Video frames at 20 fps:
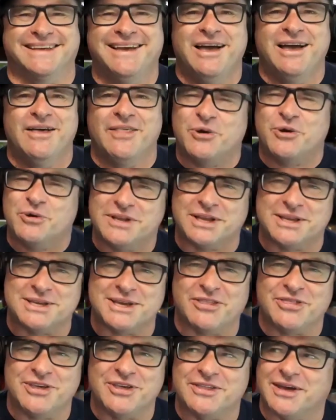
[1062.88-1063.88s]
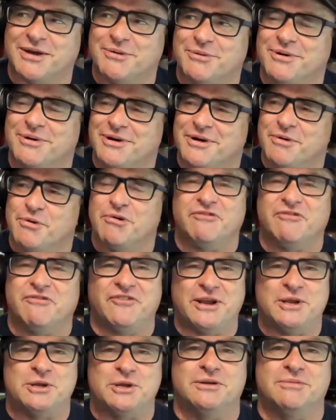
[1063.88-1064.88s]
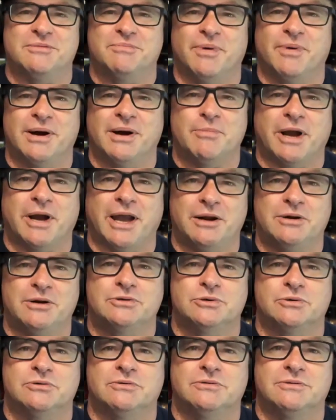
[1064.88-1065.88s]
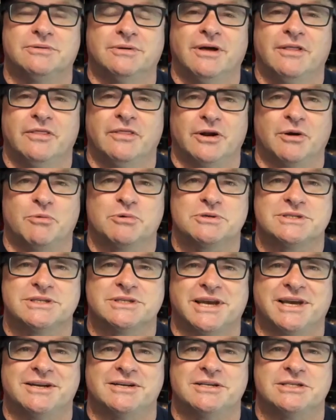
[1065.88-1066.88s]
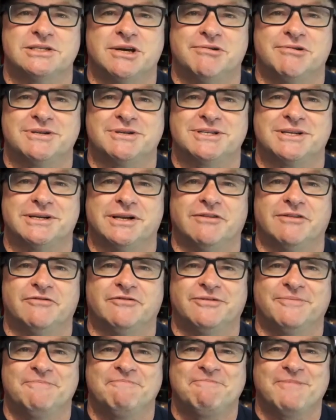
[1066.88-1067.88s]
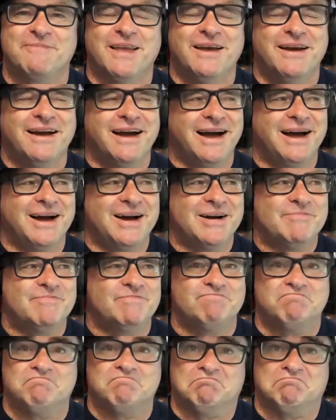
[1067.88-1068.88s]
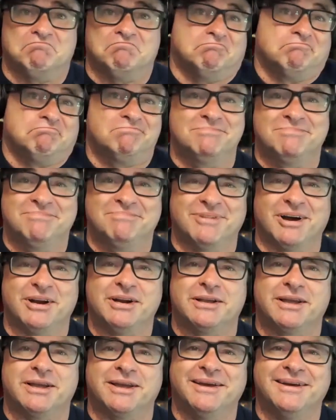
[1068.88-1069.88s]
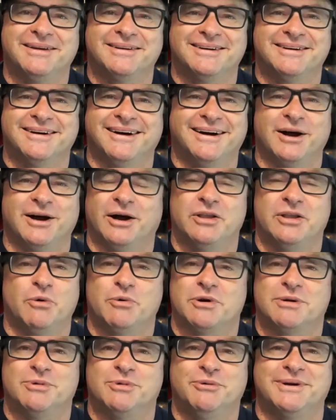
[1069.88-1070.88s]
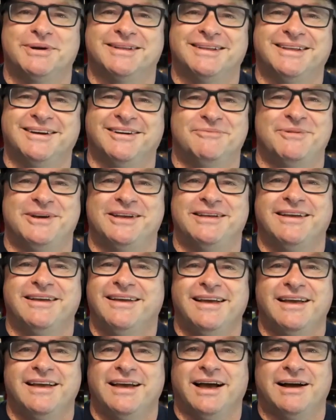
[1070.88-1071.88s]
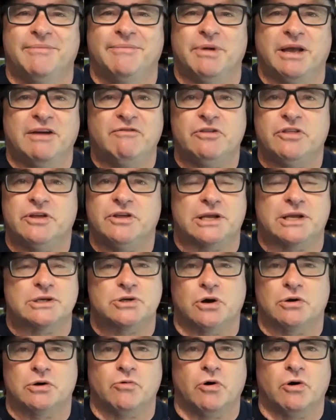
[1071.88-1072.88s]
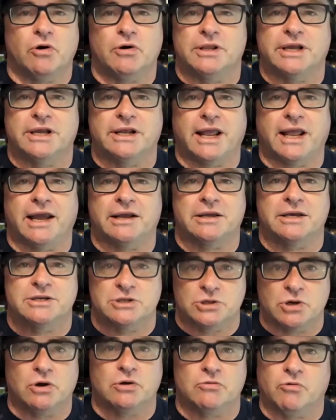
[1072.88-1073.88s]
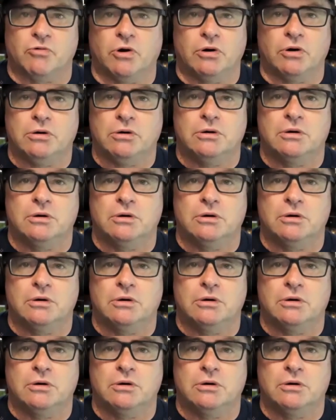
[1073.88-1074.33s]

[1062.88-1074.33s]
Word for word: They couldn't. I think they were offended by my attitude that I wasn't taking it seriously enough. I don't care. I know what I'm doing. I mean, everything that's gone wrong in that act has gone wrong